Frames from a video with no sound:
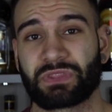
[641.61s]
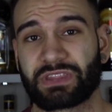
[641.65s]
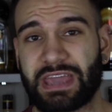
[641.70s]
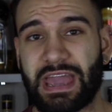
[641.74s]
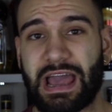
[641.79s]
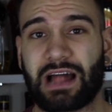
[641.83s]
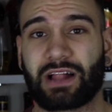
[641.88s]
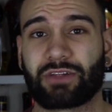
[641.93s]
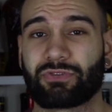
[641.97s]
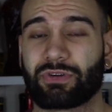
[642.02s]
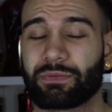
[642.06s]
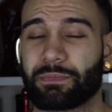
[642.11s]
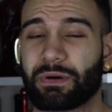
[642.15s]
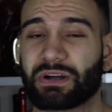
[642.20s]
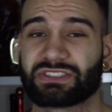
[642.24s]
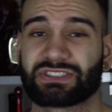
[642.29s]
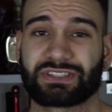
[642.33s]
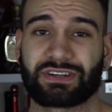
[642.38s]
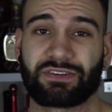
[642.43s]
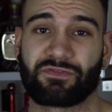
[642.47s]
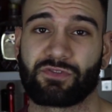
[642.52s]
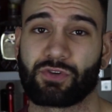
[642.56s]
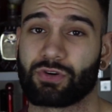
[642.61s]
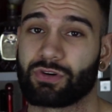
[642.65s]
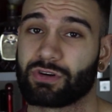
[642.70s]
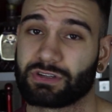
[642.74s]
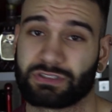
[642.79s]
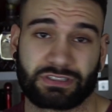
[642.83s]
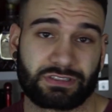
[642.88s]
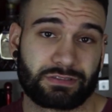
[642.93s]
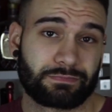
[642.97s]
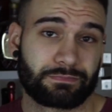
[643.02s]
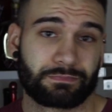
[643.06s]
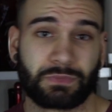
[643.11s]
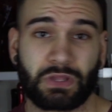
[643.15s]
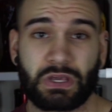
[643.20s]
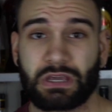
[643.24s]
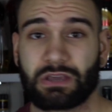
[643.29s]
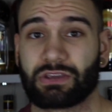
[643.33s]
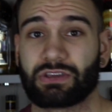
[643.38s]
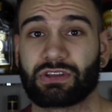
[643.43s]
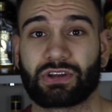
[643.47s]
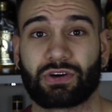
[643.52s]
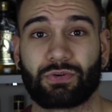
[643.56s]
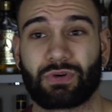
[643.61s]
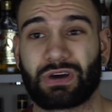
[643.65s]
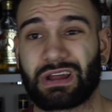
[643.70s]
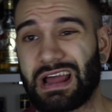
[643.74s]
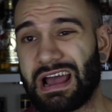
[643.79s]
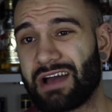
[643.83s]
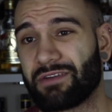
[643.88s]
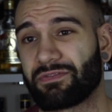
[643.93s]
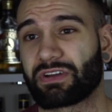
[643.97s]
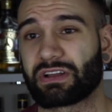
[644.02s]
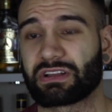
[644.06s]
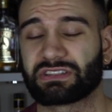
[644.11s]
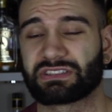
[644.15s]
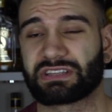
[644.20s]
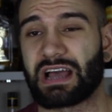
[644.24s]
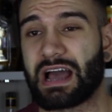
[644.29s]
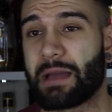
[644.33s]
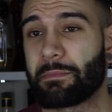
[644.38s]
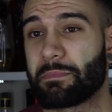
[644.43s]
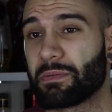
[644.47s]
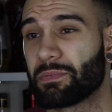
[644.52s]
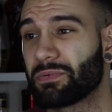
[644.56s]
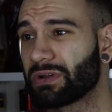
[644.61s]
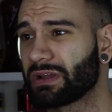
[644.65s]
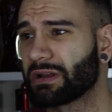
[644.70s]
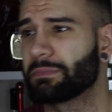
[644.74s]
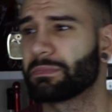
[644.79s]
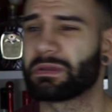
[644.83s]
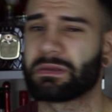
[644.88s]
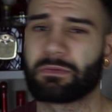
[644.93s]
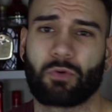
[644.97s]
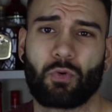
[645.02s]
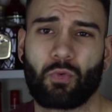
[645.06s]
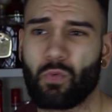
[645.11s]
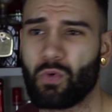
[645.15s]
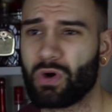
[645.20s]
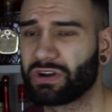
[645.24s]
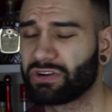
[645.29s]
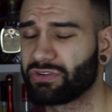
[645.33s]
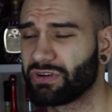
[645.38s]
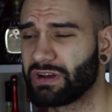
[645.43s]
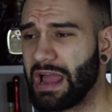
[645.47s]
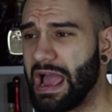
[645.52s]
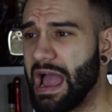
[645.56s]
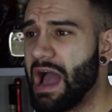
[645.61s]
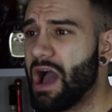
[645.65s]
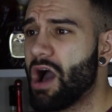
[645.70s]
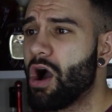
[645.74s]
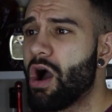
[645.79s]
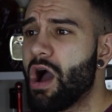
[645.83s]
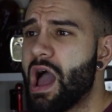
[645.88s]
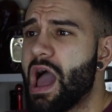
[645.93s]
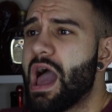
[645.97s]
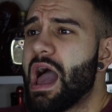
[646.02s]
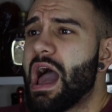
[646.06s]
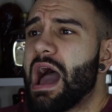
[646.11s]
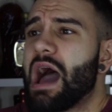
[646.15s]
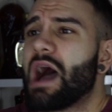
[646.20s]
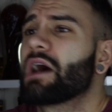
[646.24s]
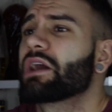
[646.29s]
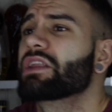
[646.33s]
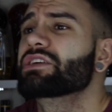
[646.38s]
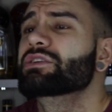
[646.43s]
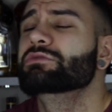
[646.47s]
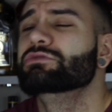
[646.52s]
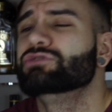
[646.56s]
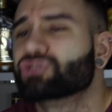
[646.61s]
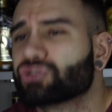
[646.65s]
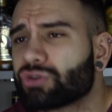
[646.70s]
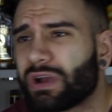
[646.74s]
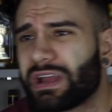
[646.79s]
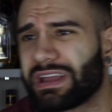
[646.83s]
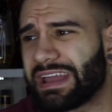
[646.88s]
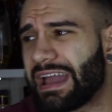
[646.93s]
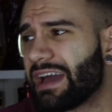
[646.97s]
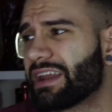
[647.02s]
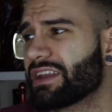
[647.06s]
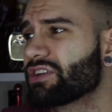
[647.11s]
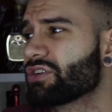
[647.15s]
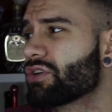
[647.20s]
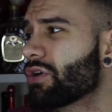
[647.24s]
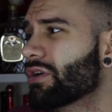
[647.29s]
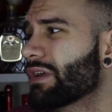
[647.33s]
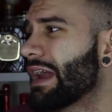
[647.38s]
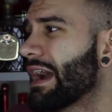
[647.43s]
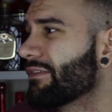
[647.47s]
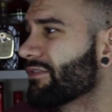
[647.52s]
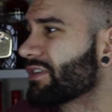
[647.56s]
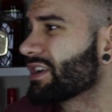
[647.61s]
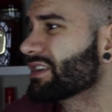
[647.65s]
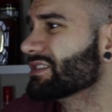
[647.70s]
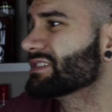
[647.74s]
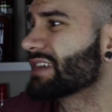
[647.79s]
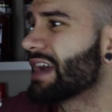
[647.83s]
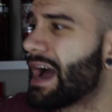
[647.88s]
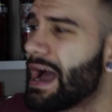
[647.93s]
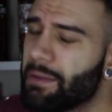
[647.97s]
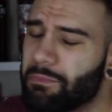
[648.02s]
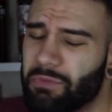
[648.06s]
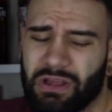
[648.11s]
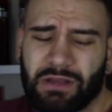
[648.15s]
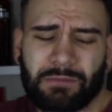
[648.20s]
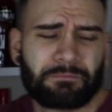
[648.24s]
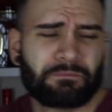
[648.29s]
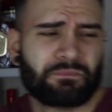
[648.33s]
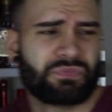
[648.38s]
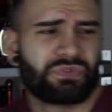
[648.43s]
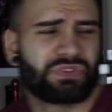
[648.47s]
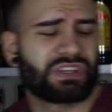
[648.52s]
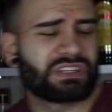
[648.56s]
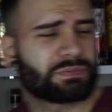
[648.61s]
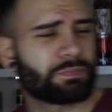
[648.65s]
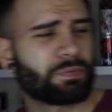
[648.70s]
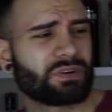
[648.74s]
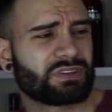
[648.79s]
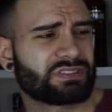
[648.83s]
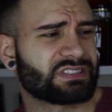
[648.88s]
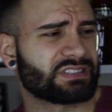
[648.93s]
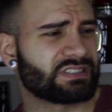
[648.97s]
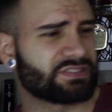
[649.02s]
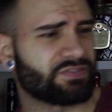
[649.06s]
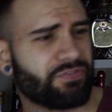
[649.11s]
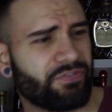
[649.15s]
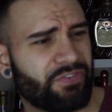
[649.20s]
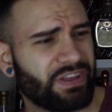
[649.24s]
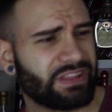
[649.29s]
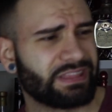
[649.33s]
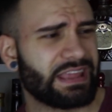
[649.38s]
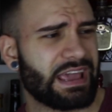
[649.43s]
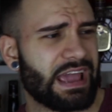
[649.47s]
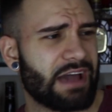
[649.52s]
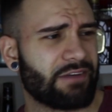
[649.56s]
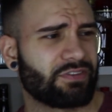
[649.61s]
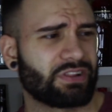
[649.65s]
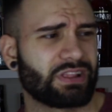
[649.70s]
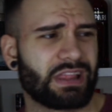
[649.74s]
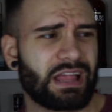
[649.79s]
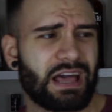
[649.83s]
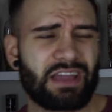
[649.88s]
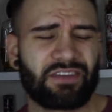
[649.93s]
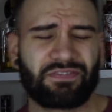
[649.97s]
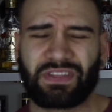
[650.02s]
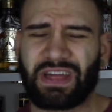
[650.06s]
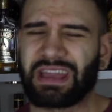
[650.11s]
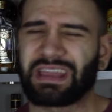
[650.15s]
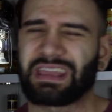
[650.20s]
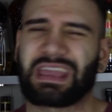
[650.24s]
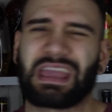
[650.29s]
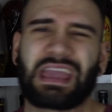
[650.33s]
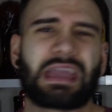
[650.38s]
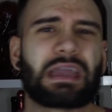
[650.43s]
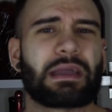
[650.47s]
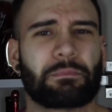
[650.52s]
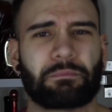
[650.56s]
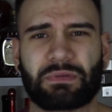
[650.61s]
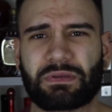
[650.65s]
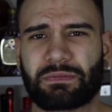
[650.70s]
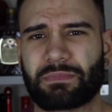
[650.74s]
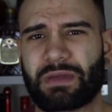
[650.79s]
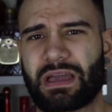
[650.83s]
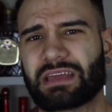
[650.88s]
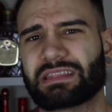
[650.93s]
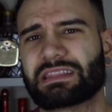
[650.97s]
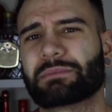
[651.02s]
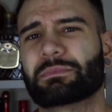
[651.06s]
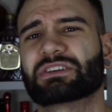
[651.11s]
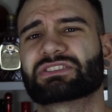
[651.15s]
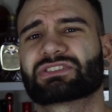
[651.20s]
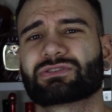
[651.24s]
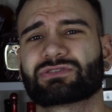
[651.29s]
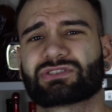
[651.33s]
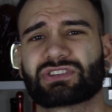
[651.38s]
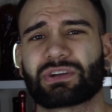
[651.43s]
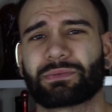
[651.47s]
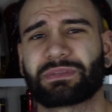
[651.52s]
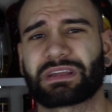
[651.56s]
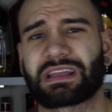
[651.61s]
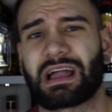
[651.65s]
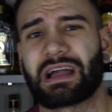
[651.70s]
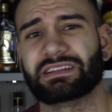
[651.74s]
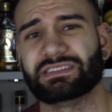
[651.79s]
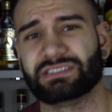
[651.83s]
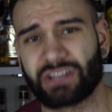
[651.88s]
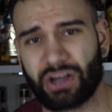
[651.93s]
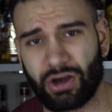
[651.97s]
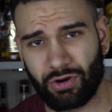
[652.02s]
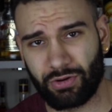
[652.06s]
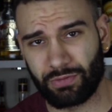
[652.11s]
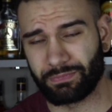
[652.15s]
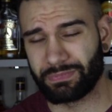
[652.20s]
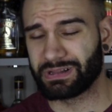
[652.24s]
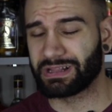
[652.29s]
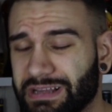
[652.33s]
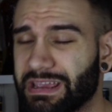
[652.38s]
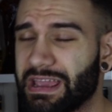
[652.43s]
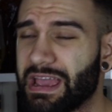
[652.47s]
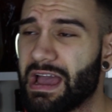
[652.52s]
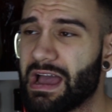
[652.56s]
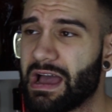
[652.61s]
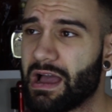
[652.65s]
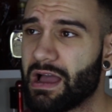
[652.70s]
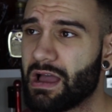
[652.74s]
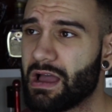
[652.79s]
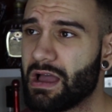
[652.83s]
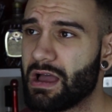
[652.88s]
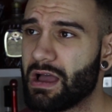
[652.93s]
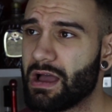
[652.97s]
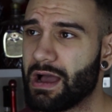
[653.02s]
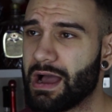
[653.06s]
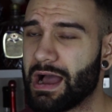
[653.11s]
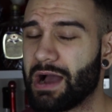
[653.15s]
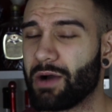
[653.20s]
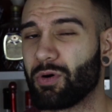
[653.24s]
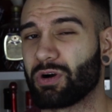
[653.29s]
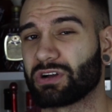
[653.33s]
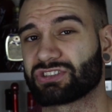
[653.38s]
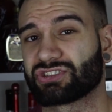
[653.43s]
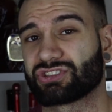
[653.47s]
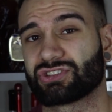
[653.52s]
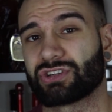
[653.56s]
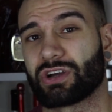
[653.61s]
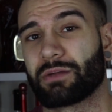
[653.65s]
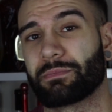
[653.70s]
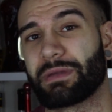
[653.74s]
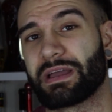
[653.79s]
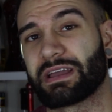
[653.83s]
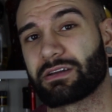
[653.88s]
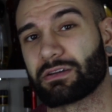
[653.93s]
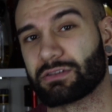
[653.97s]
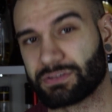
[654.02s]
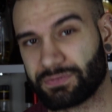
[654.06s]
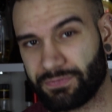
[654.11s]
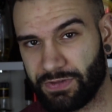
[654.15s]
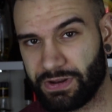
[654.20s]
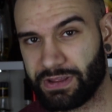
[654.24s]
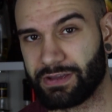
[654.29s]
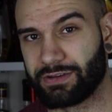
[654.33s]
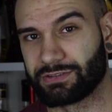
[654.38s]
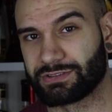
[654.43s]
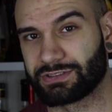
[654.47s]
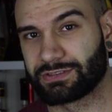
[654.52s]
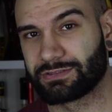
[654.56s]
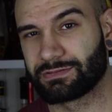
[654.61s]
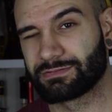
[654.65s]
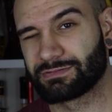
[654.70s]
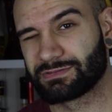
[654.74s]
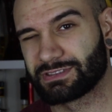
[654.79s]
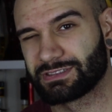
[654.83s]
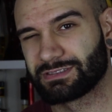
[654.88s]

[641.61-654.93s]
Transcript: calorie budget of yours. And you know what, have a good time. People are gonna be wondering, how do you drink? How do you go out and have a good time? But this person's fit and they have a life? That can't be, man. They must know something I don't. And be like, yeah, I watched John Mango's videos.